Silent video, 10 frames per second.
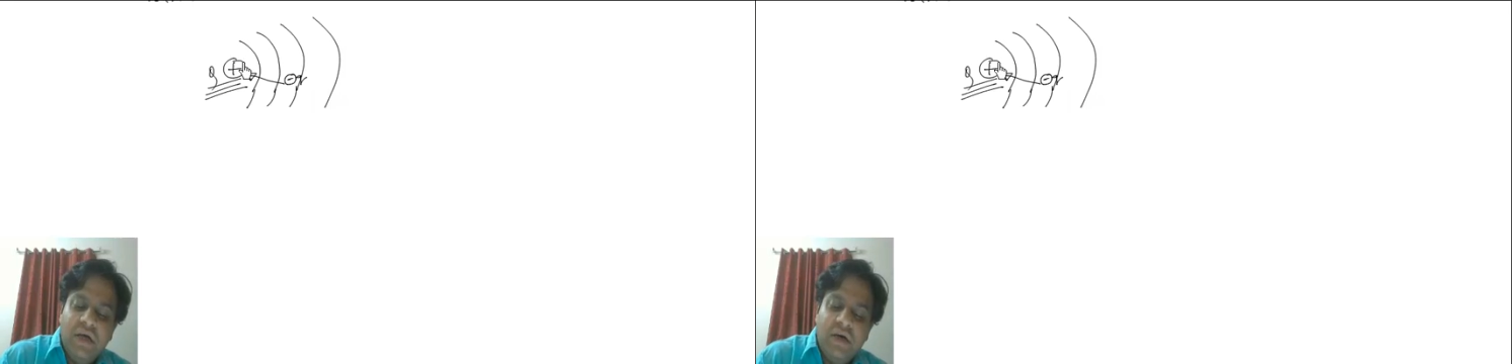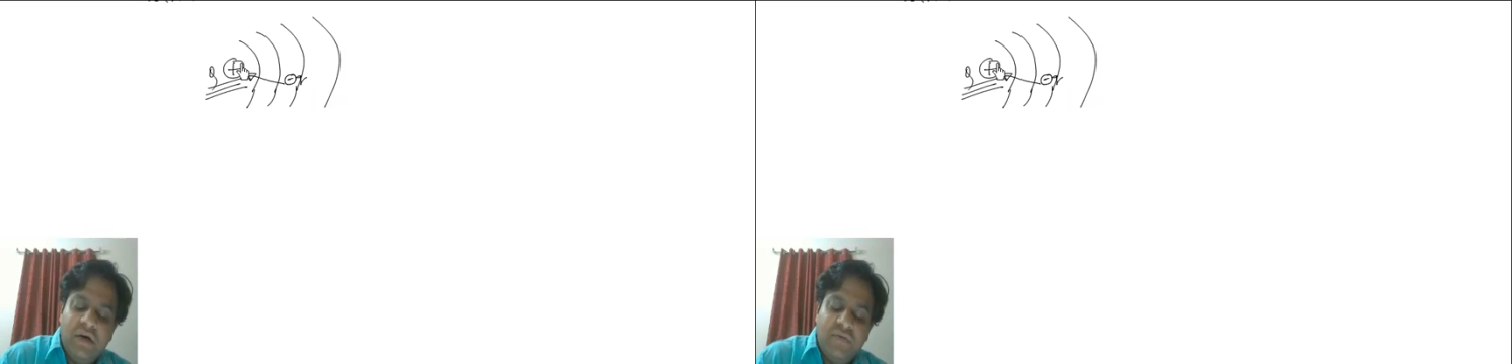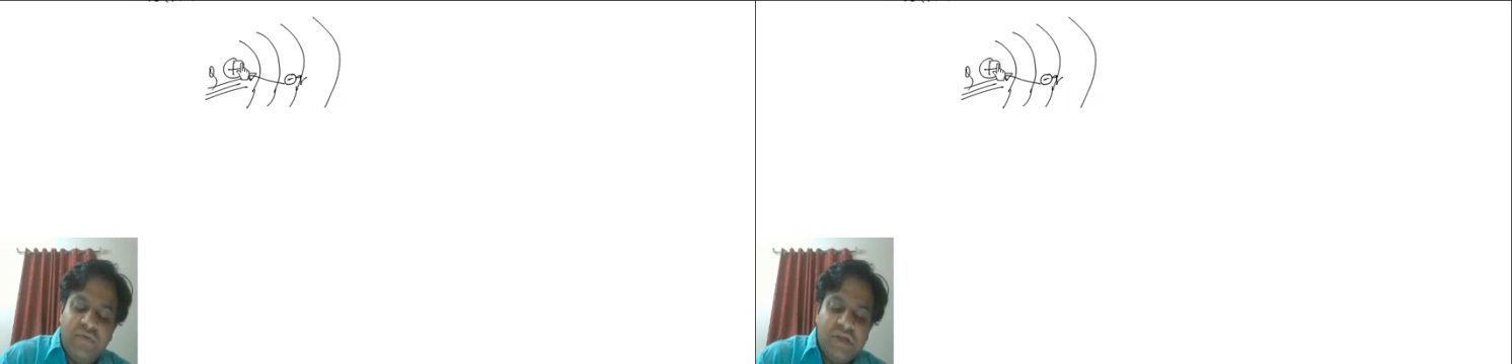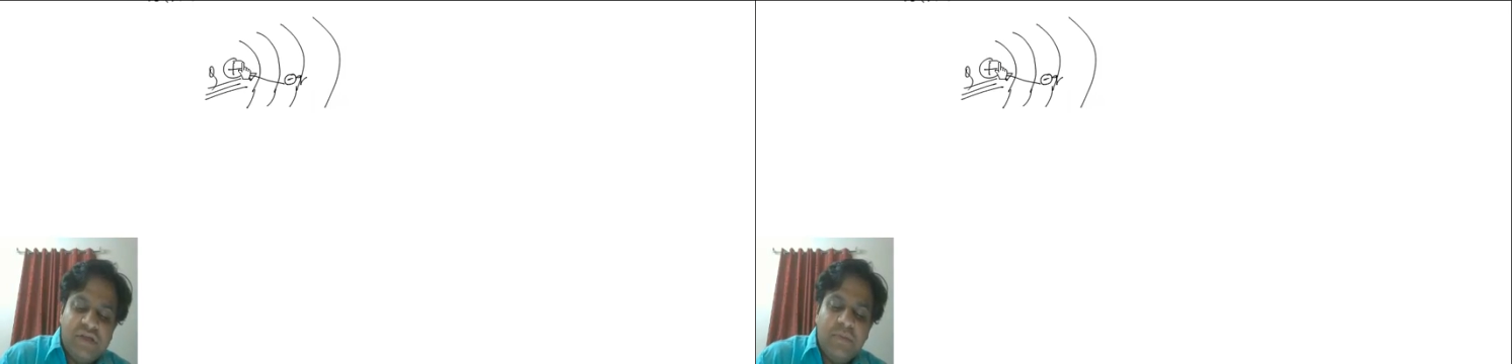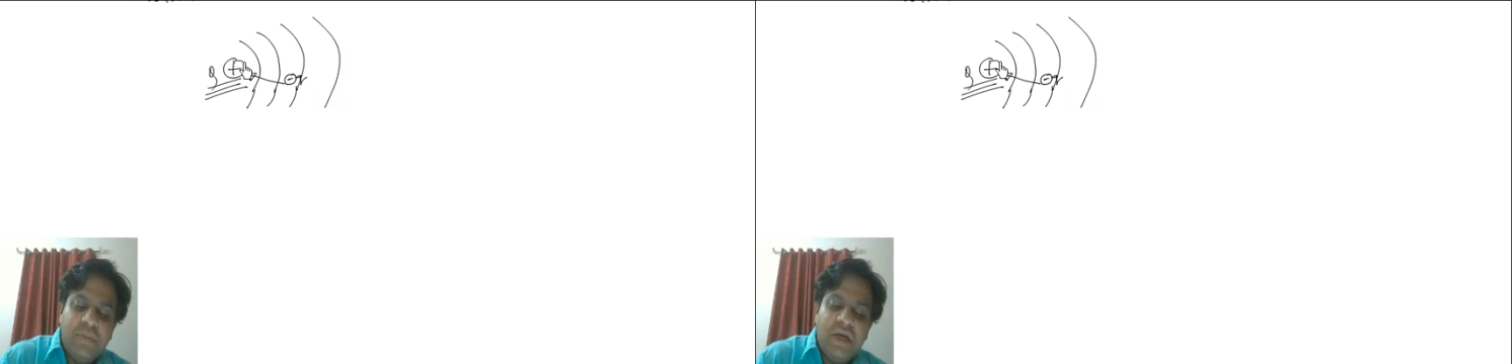for
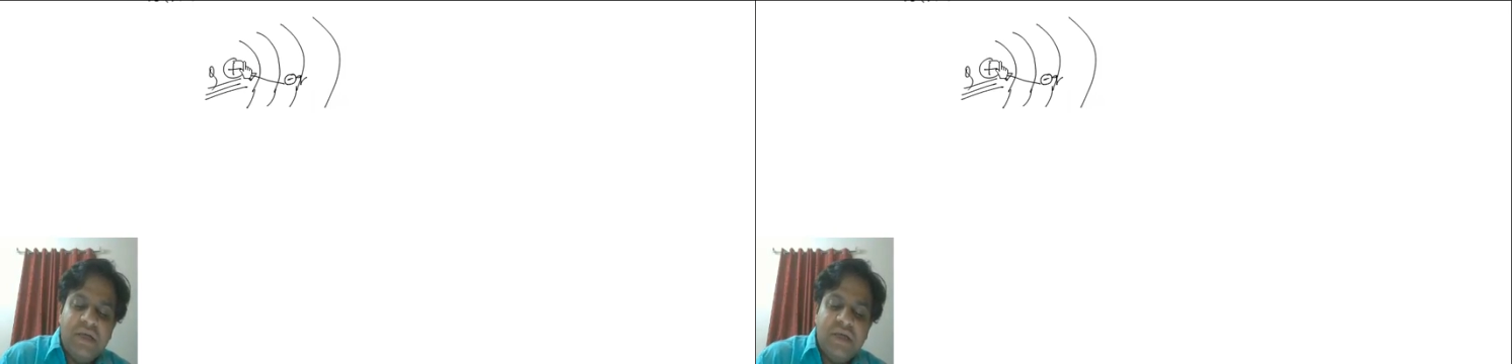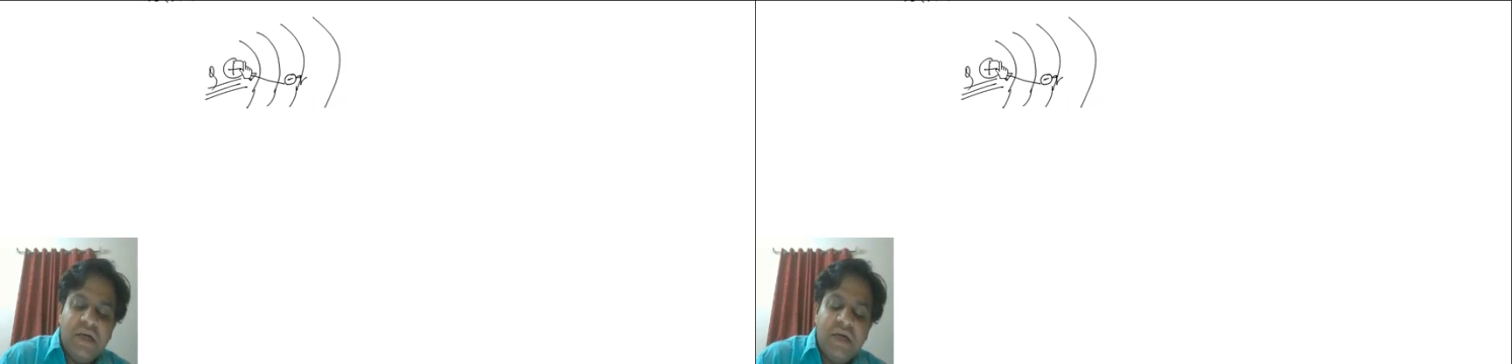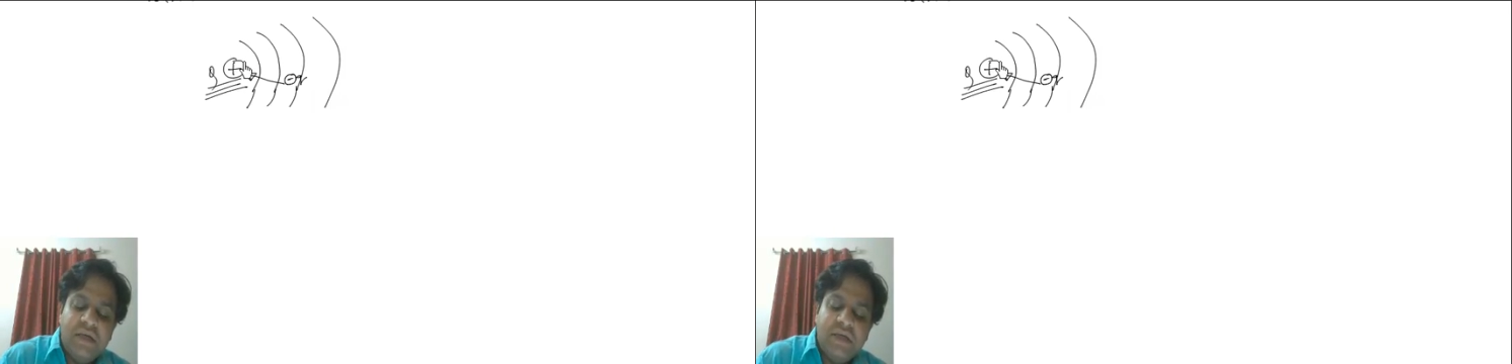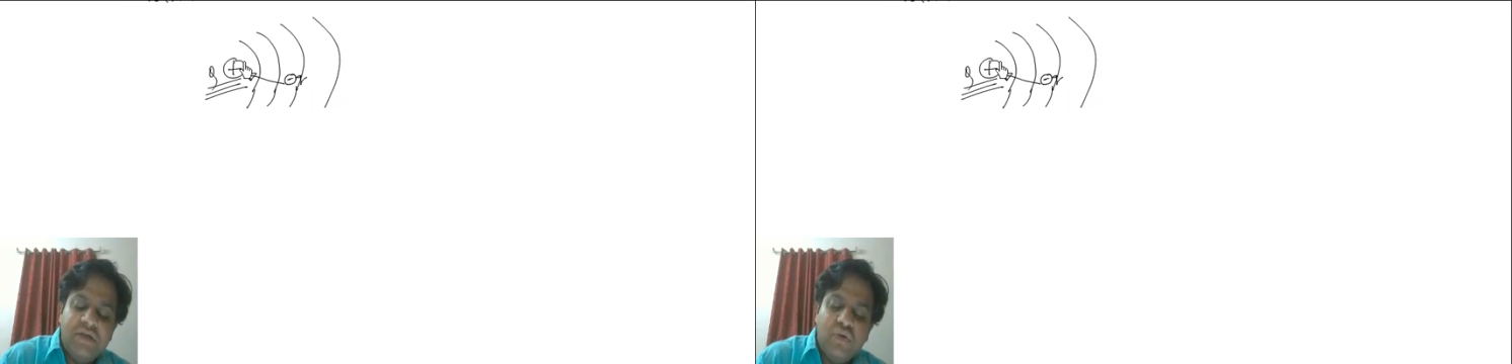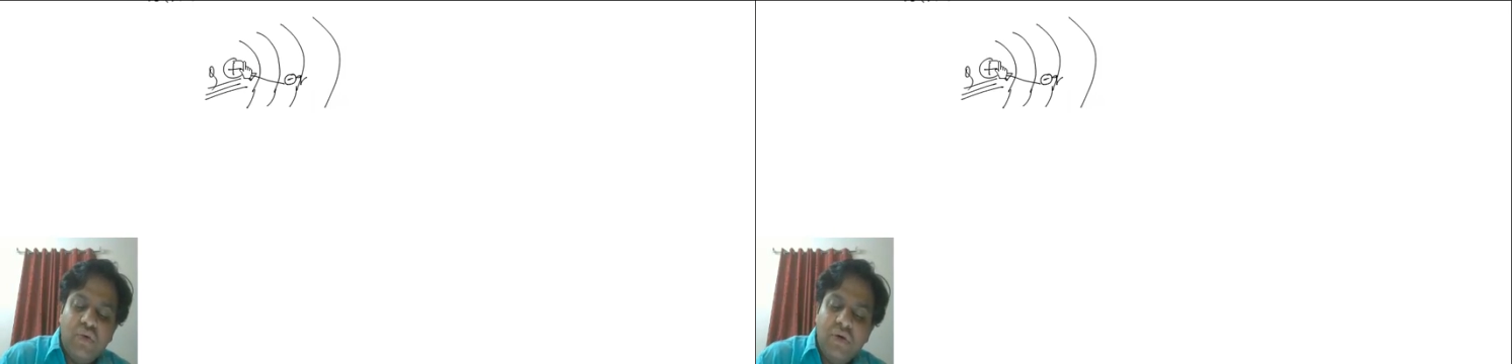example, as I
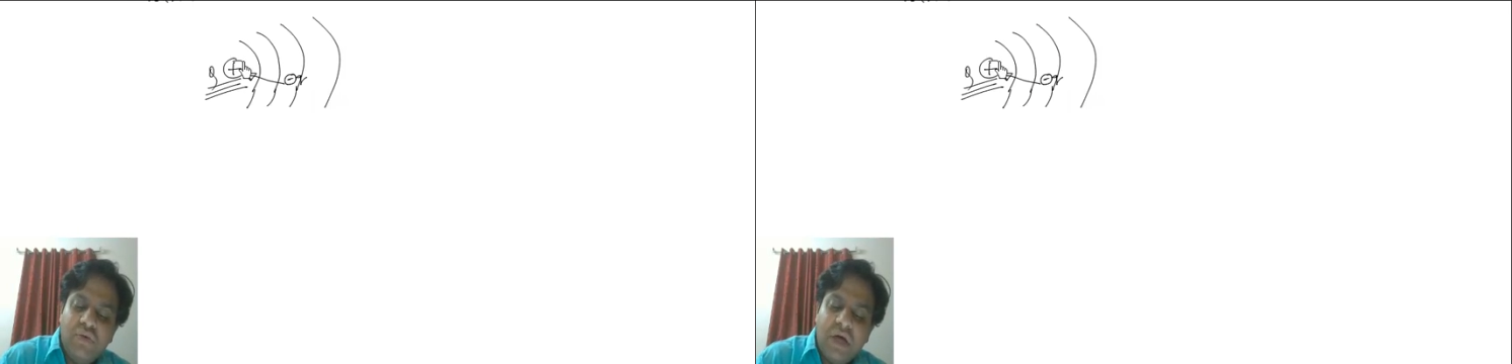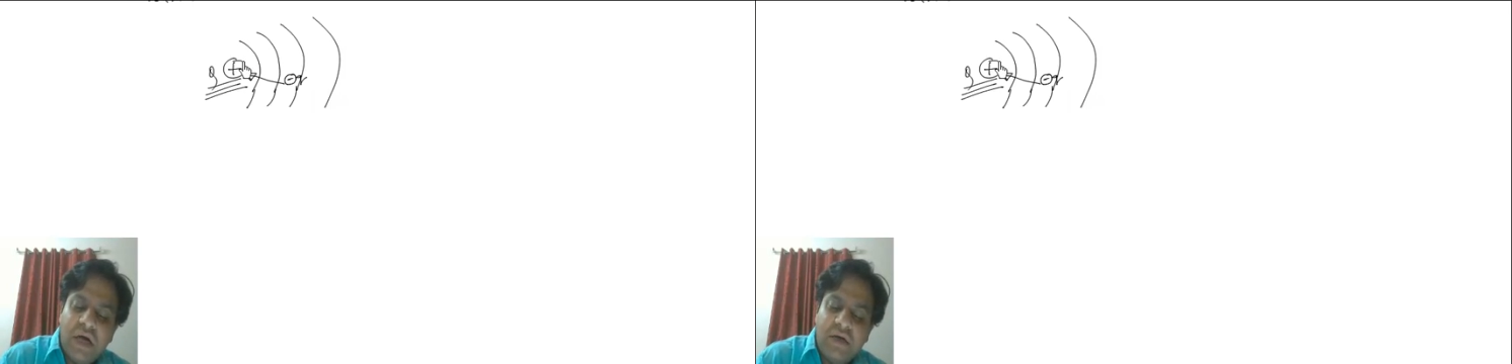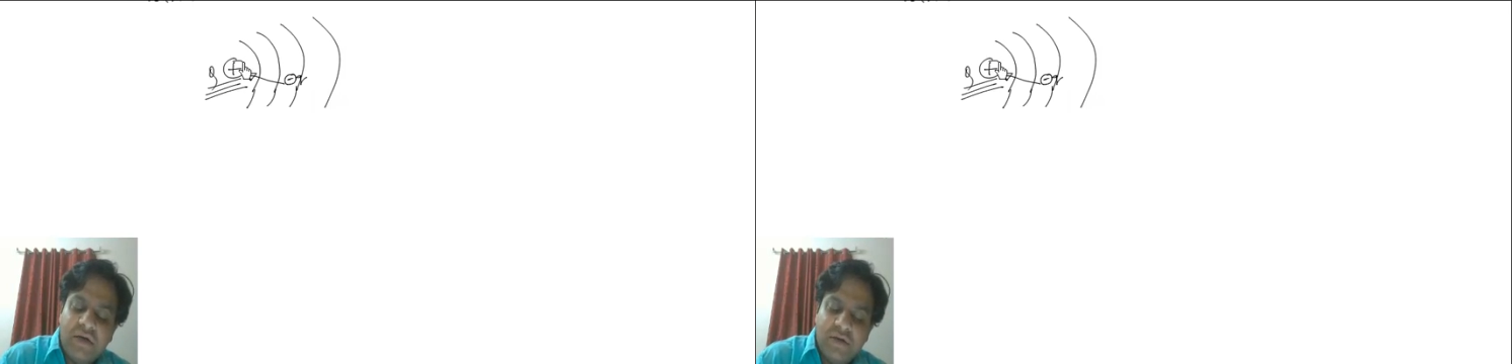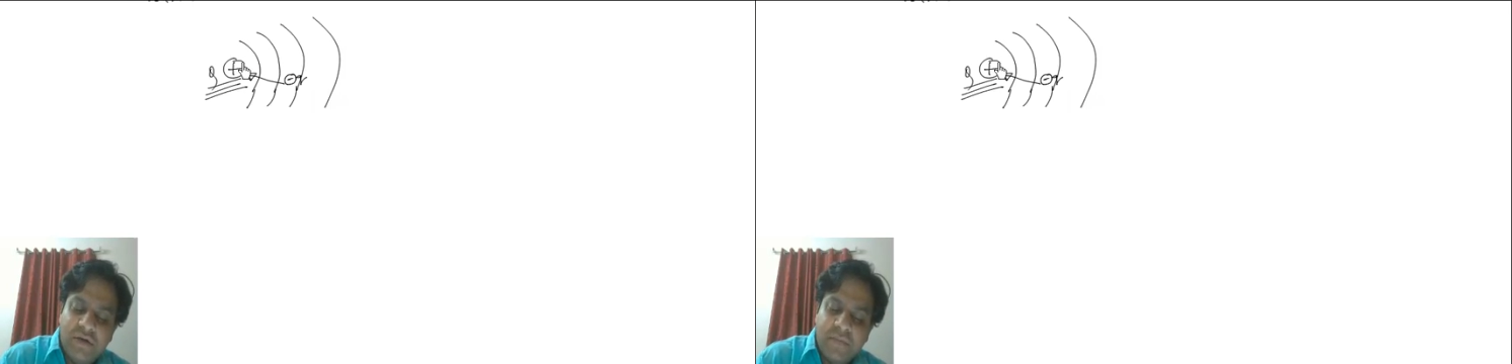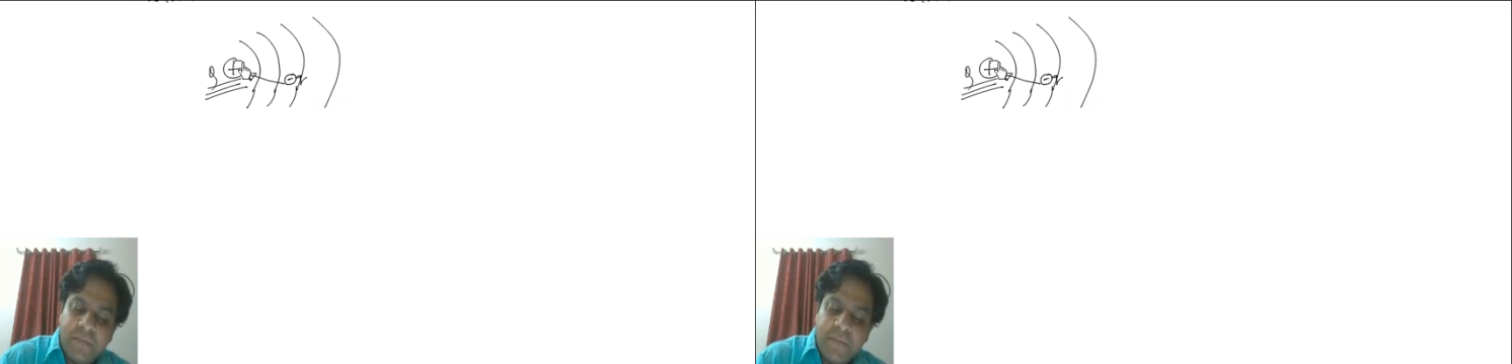told you that the